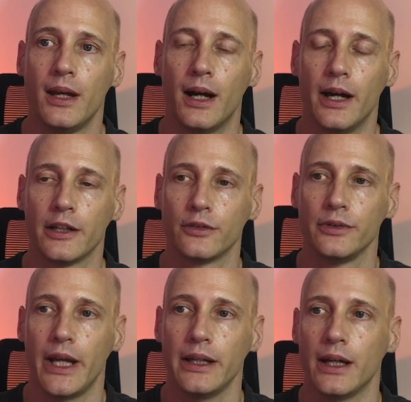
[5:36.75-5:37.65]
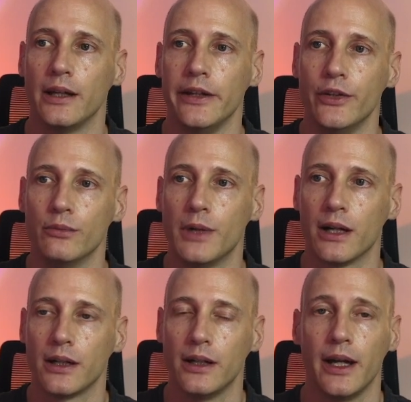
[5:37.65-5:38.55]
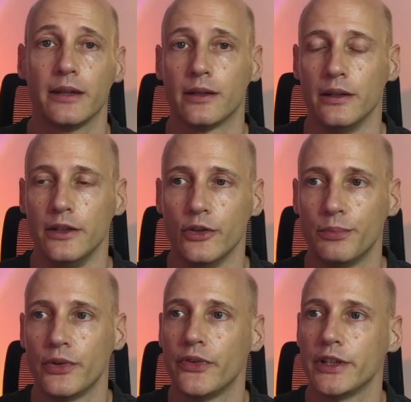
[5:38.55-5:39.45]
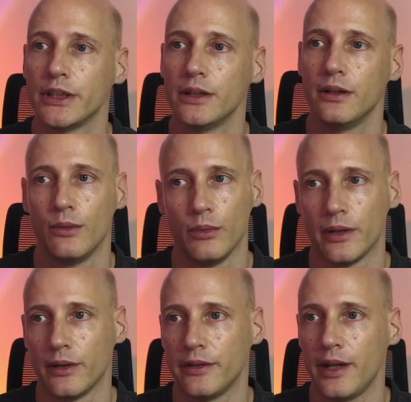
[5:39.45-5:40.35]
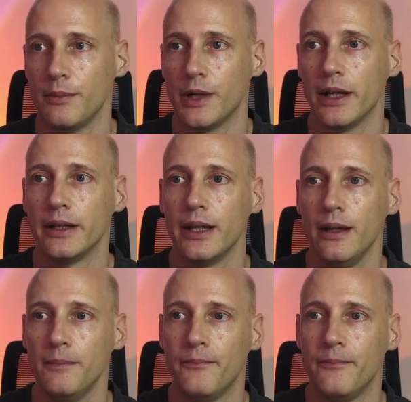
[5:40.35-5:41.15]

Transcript: I create a new marker at the new position with the same I D